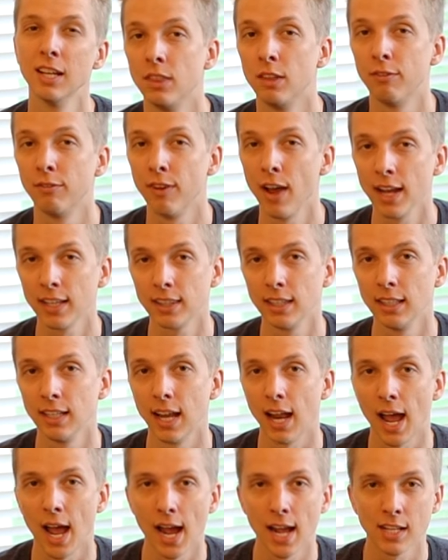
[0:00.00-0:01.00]
the fact that
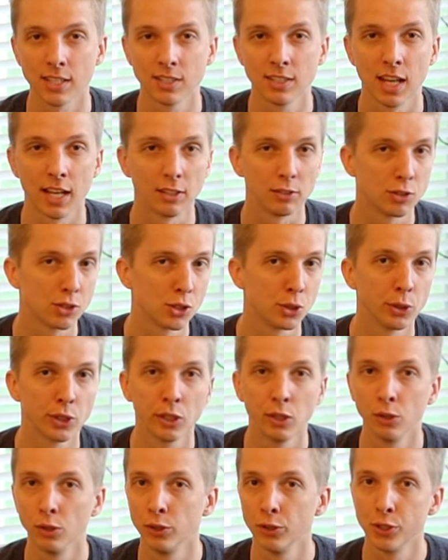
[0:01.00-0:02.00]
it has that
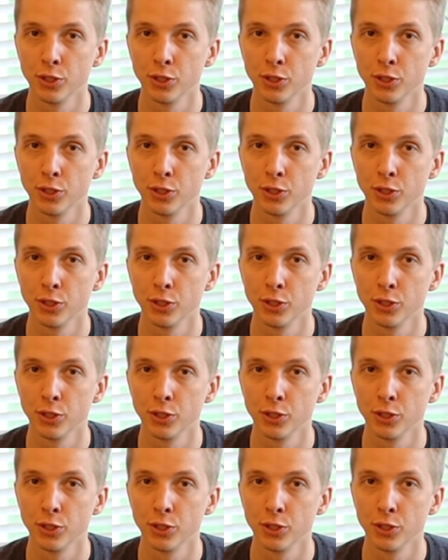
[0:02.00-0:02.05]
circular